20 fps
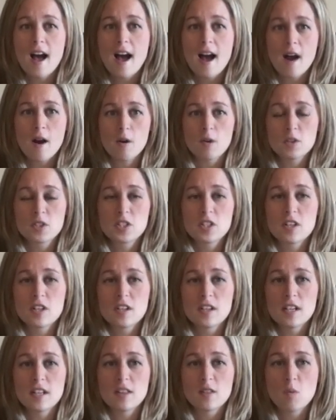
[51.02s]
out
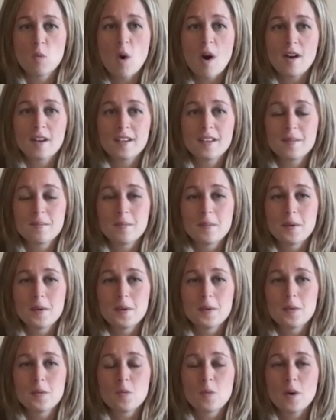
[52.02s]
in the walking
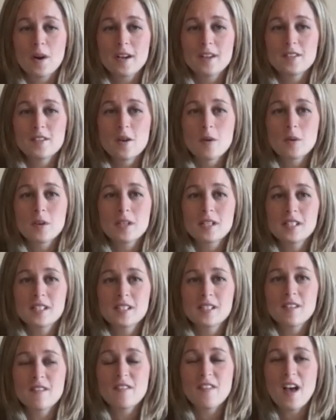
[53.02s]
boot, where I
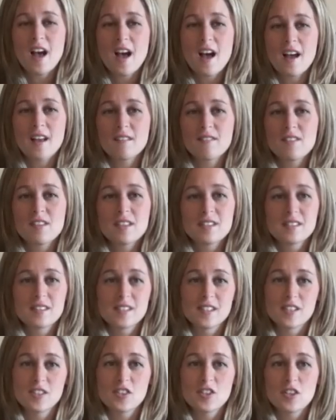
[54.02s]
noticed that the
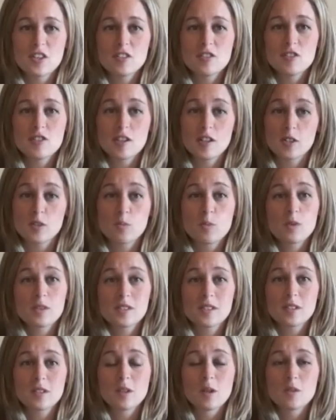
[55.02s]
incision just
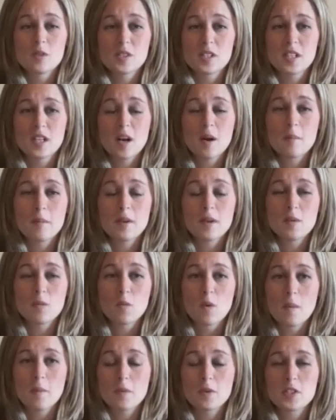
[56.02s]
wasn't closing up
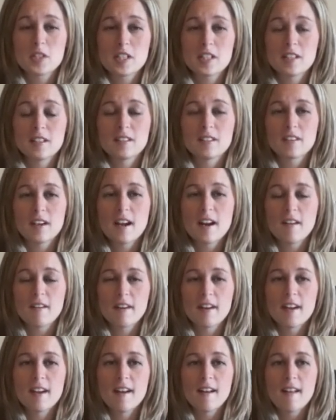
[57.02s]
in one particular
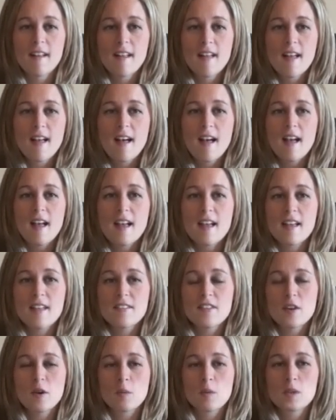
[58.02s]
area.
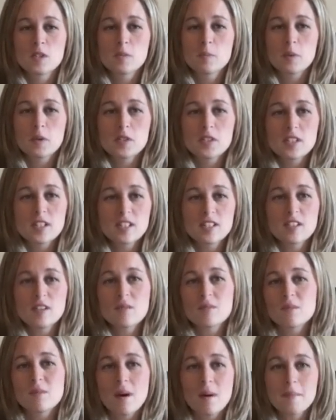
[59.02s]
There was
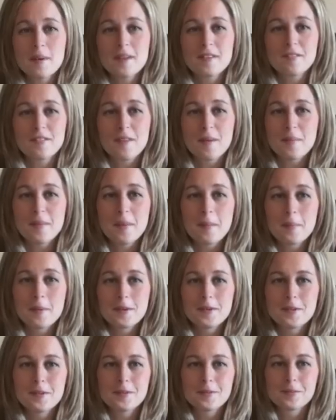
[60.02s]
persistent rubbing from the
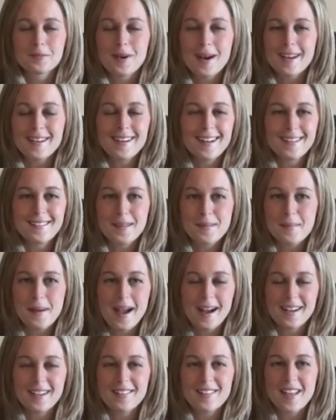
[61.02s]
boot right on the
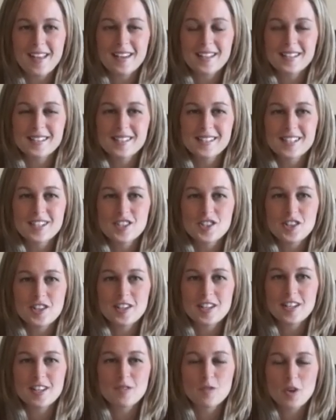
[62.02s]
back of that
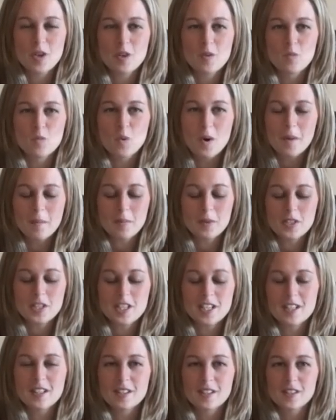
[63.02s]
incision in one
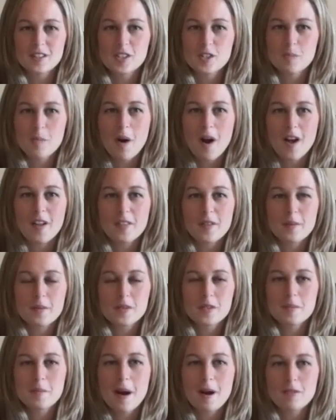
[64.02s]
particular spot that
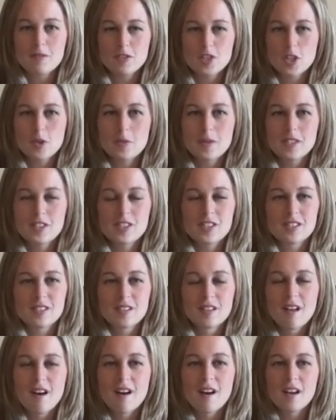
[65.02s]
was about 2
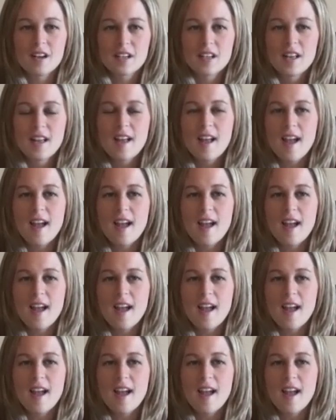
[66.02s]
inches long,